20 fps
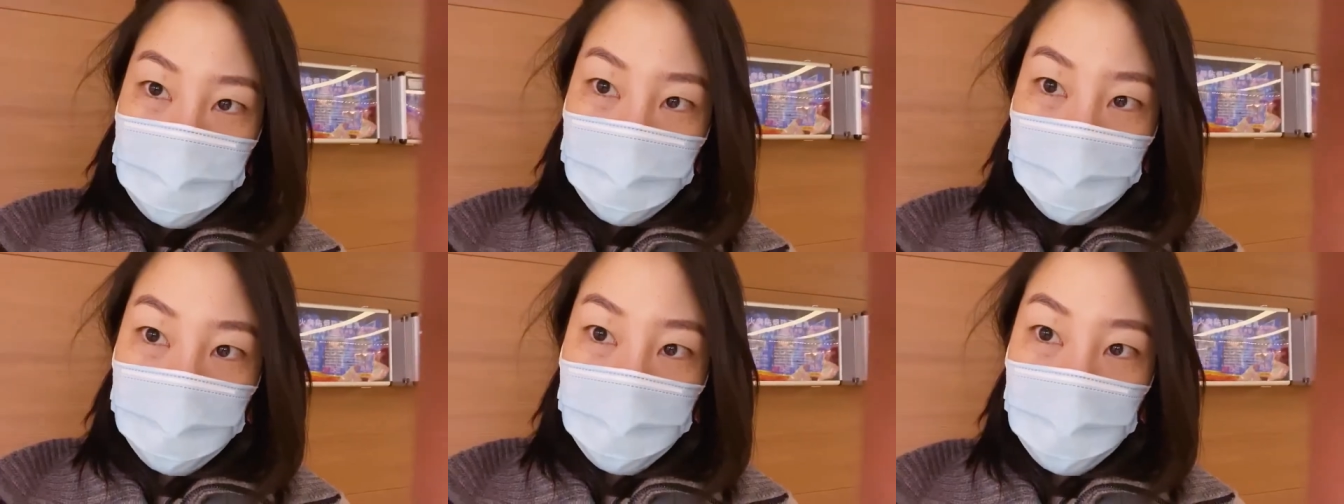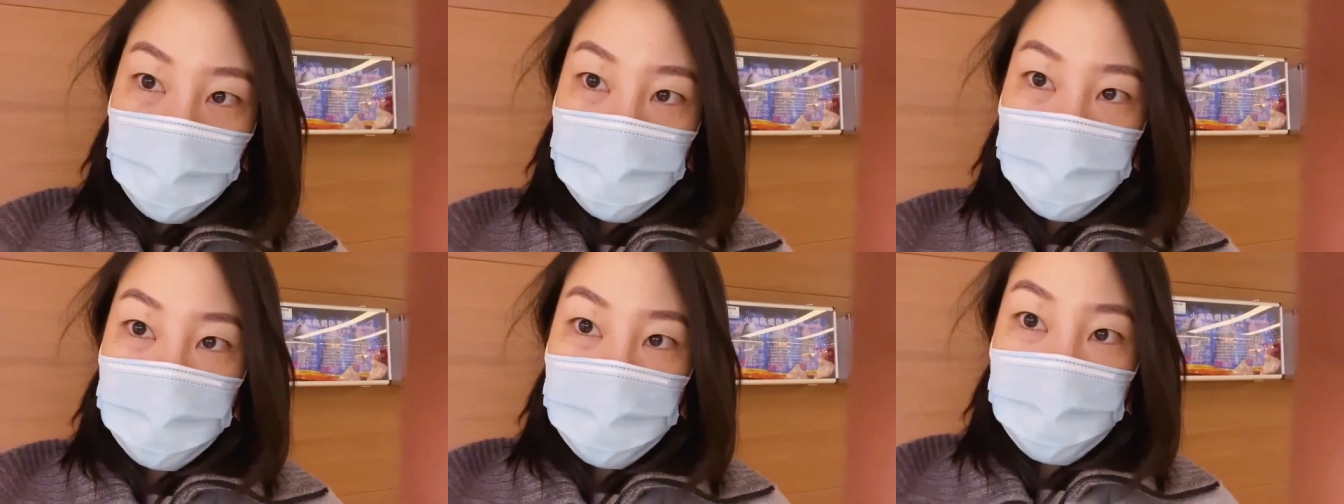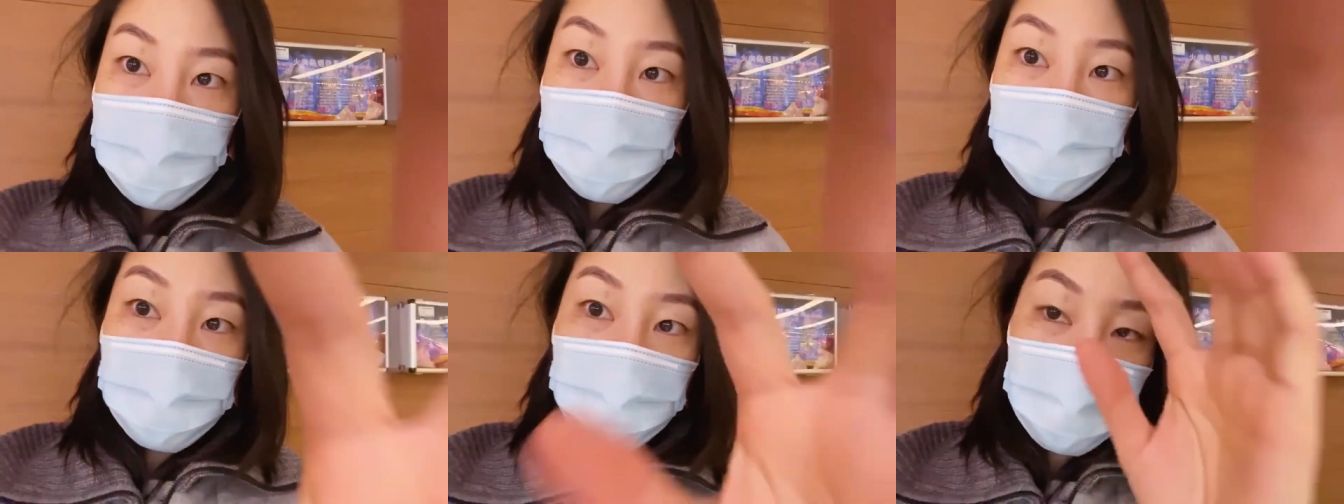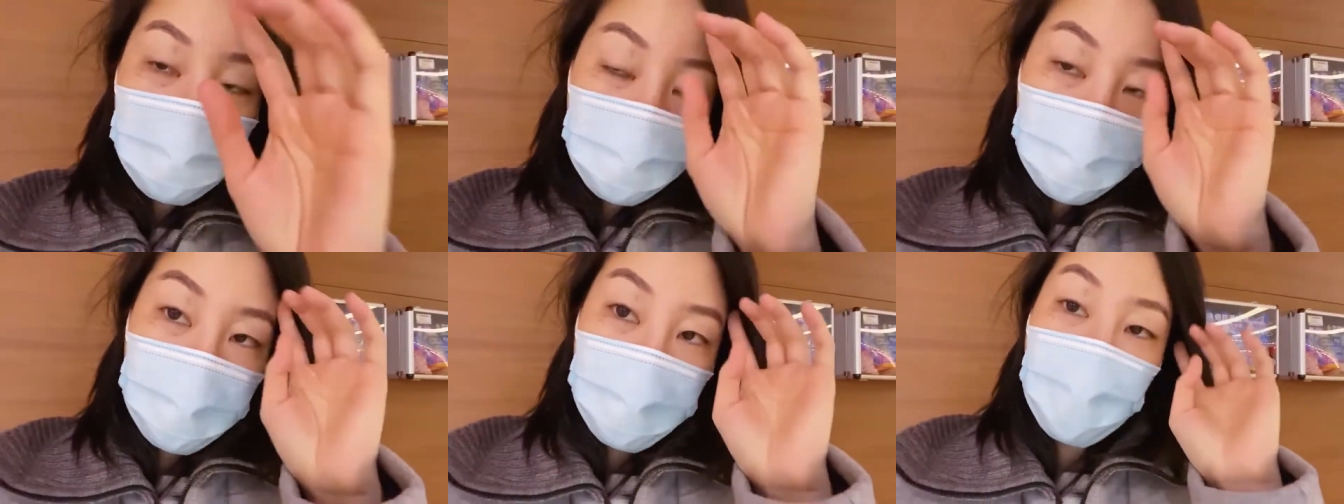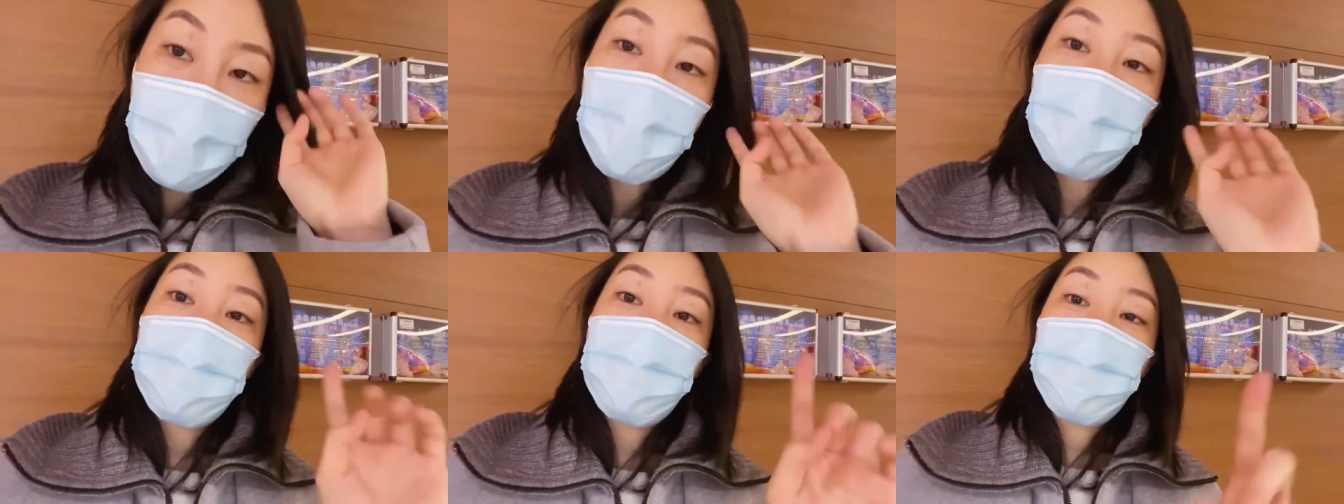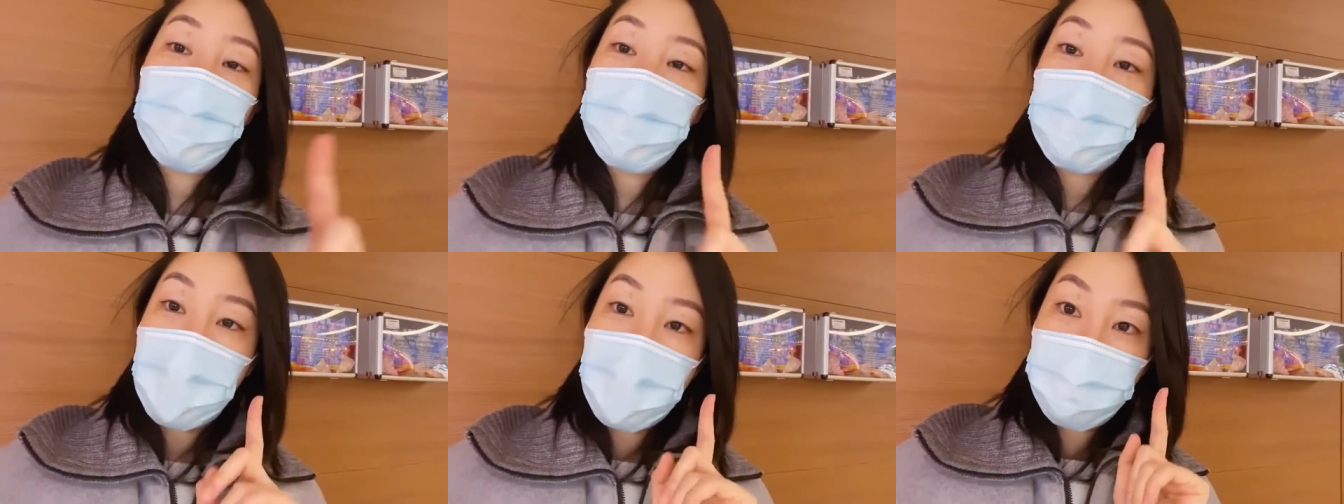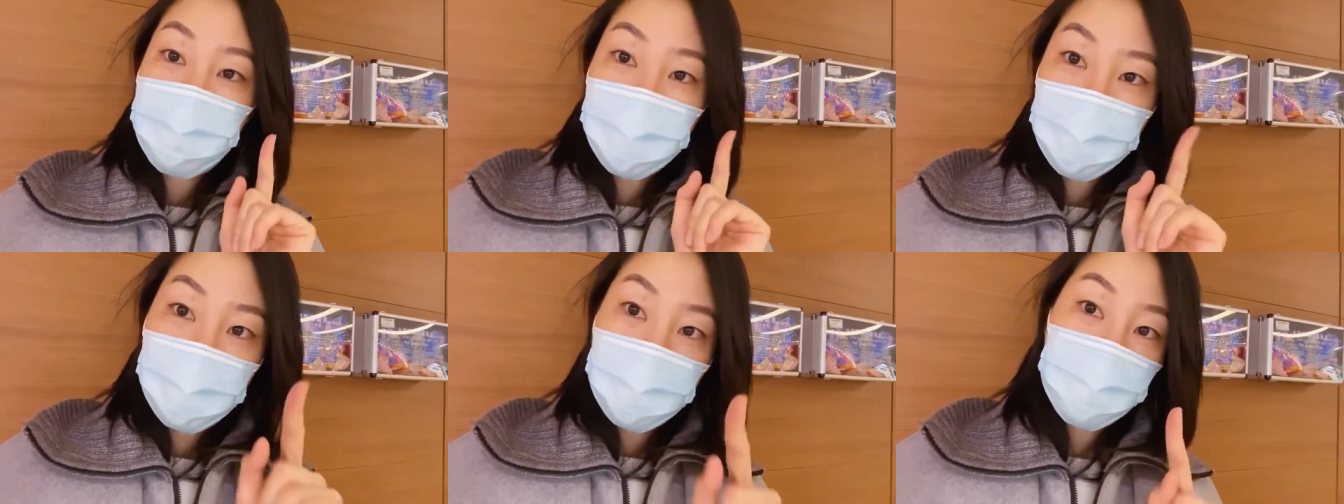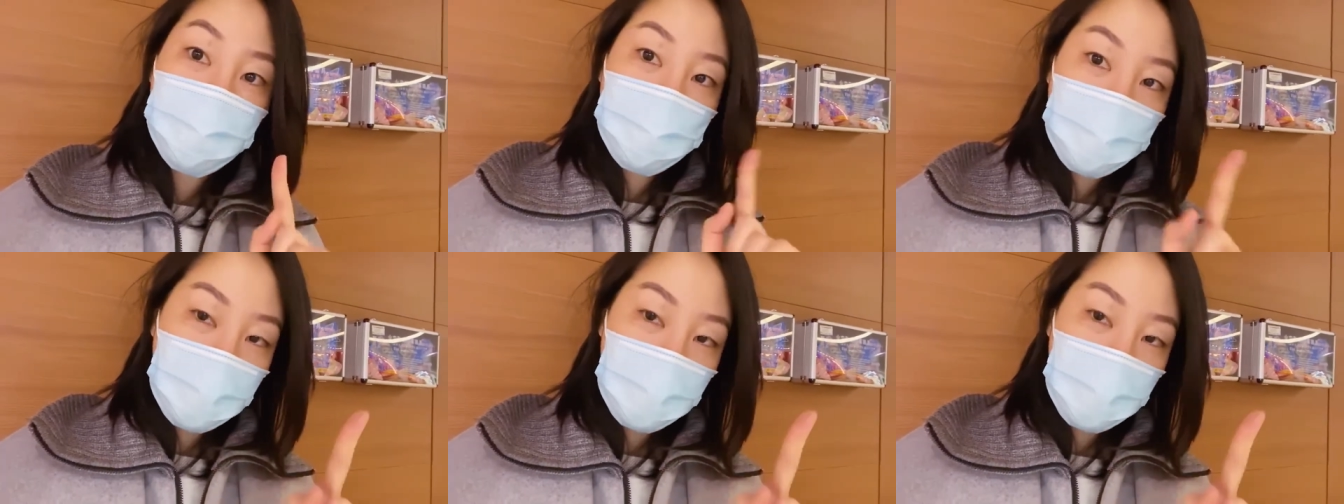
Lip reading: So firstly, just to show you that I'm a good